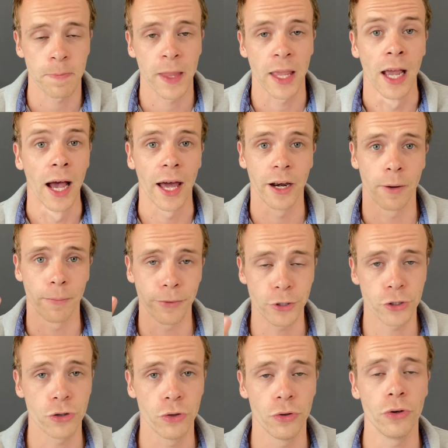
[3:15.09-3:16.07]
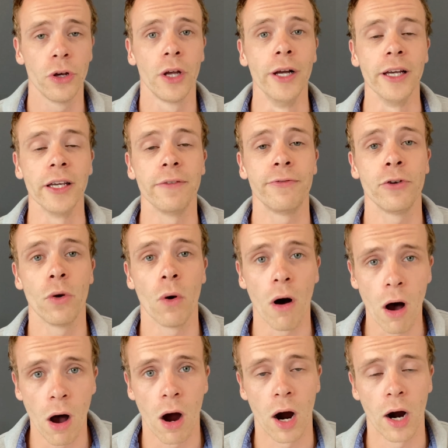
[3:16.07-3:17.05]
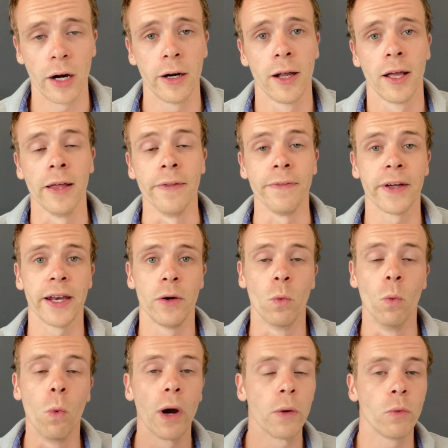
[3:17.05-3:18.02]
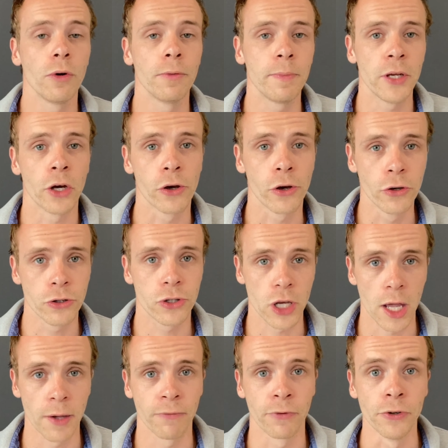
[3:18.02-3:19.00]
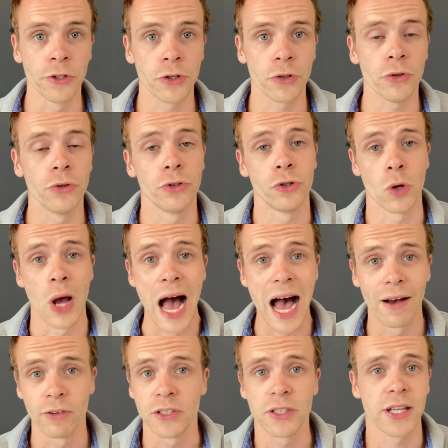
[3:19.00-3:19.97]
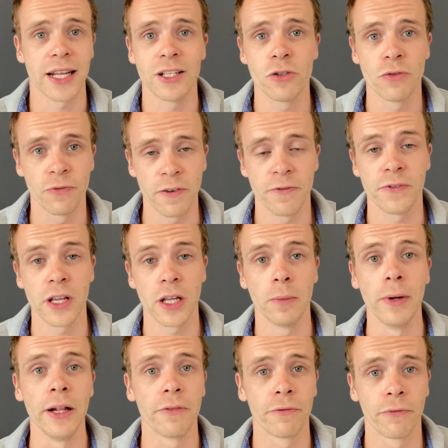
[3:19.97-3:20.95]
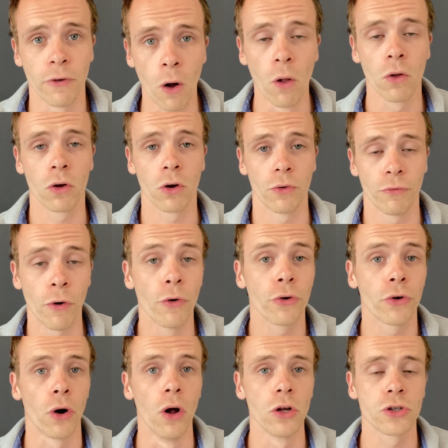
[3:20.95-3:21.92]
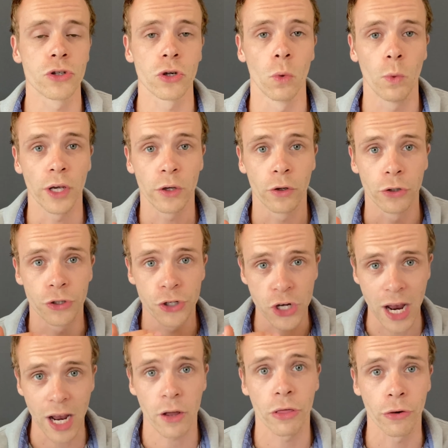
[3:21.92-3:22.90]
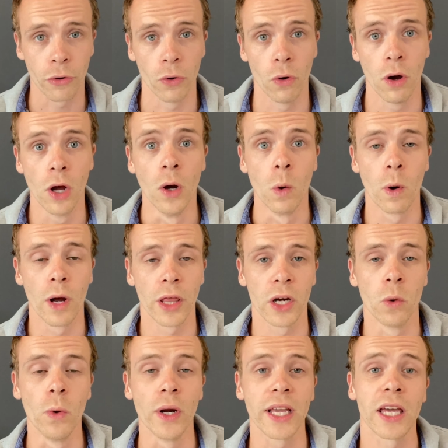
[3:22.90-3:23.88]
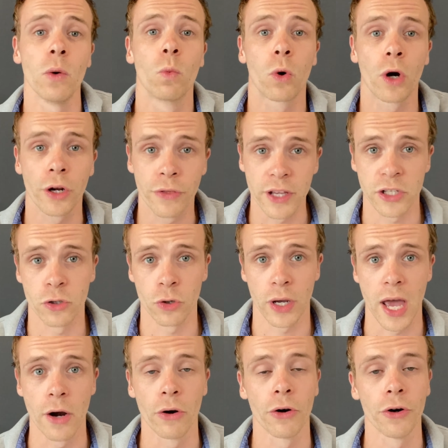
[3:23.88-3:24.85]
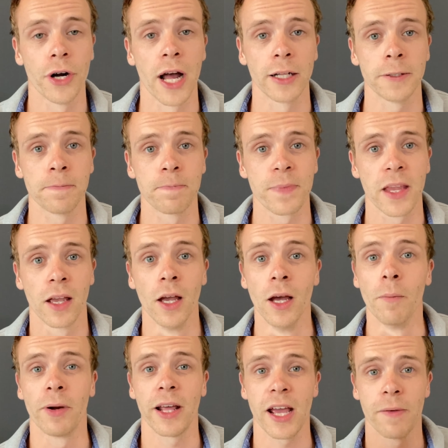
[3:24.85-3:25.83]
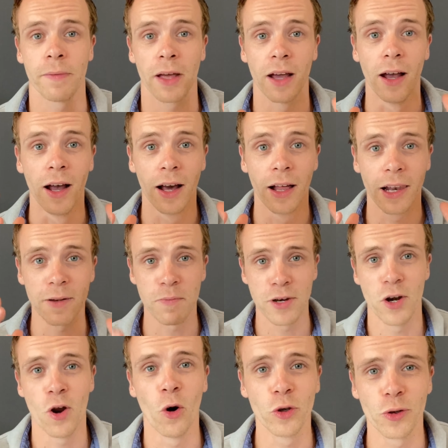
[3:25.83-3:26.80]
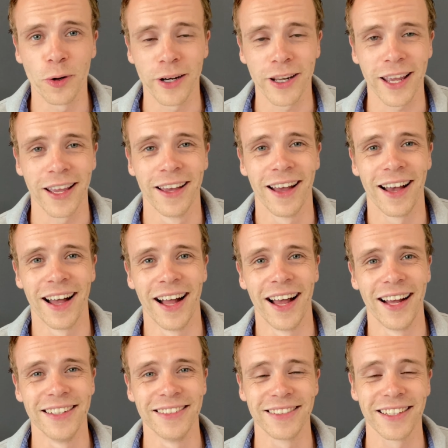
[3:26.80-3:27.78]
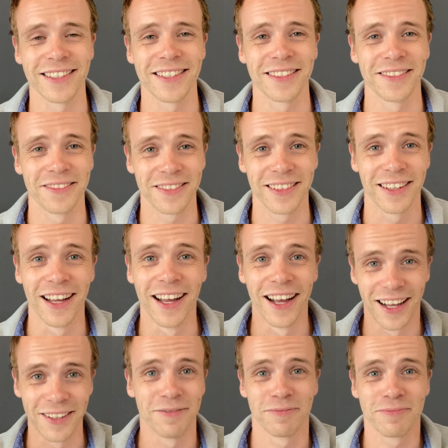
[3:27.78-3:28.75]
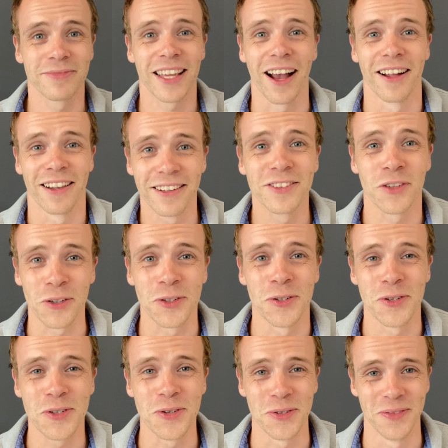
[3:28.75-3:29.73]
And number 2, if you are, then when would be a good time for you to have a 10 to 15 minute phone call so we could check through whether we can work this together or not? But hey, let me know, Jyrki, and let's talk to you soon.